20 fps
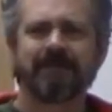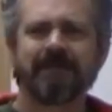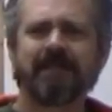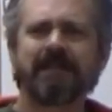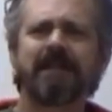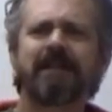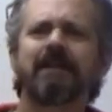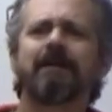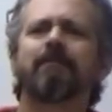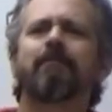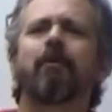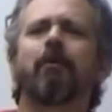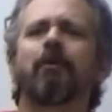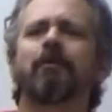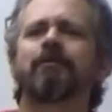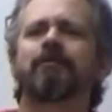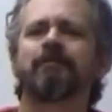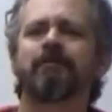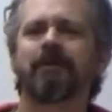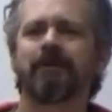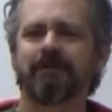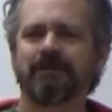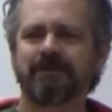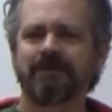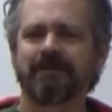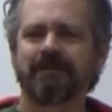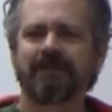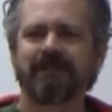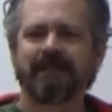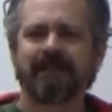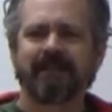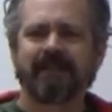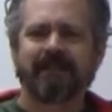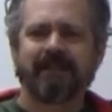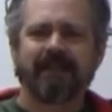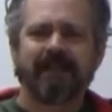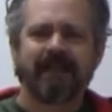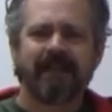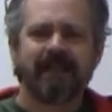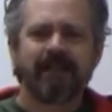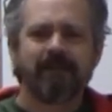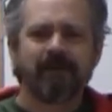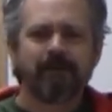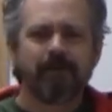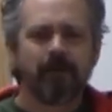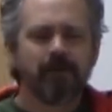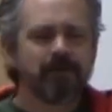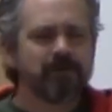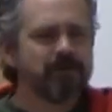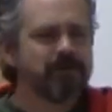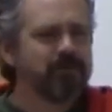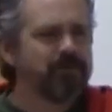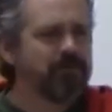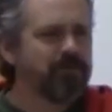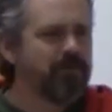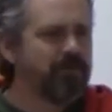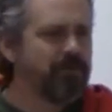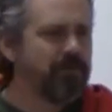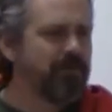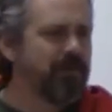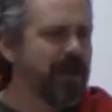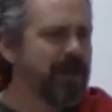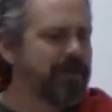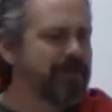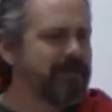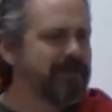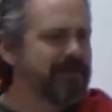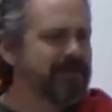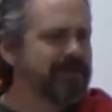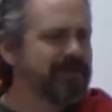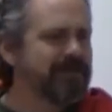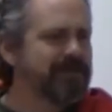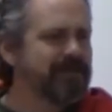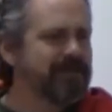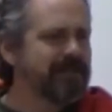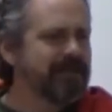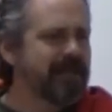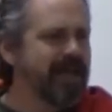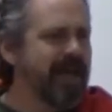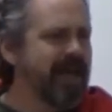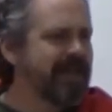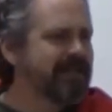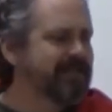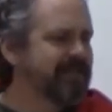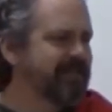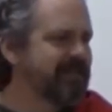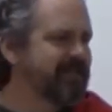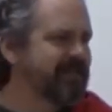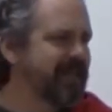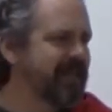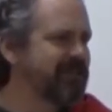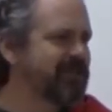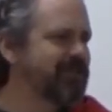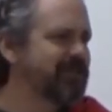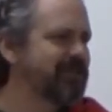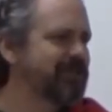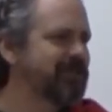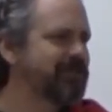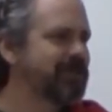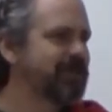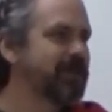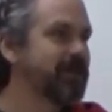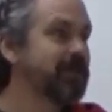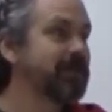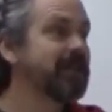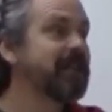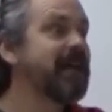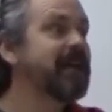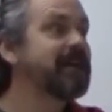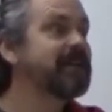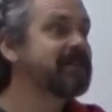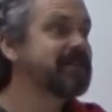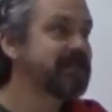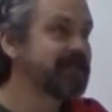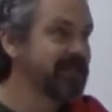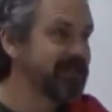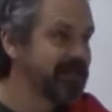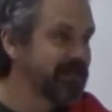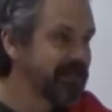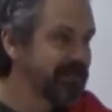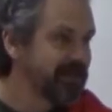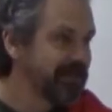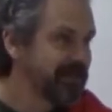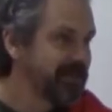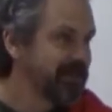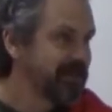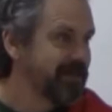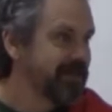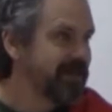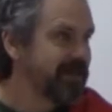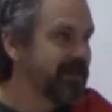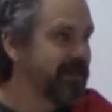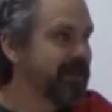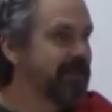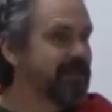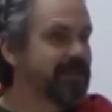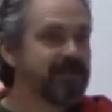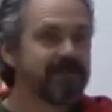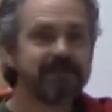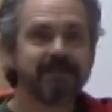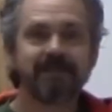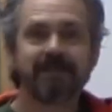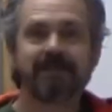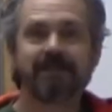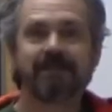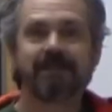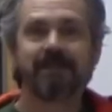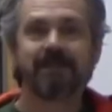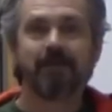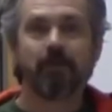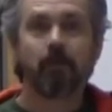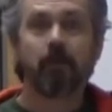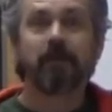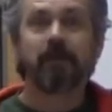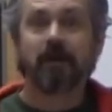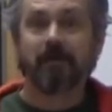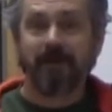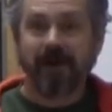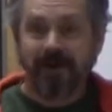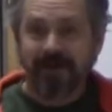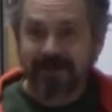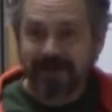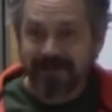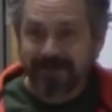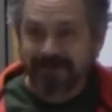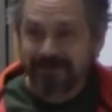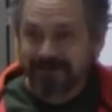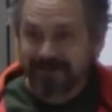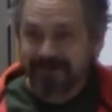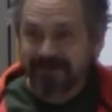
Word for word: any important person, and the most famous attestation to their legacy is where they're buried.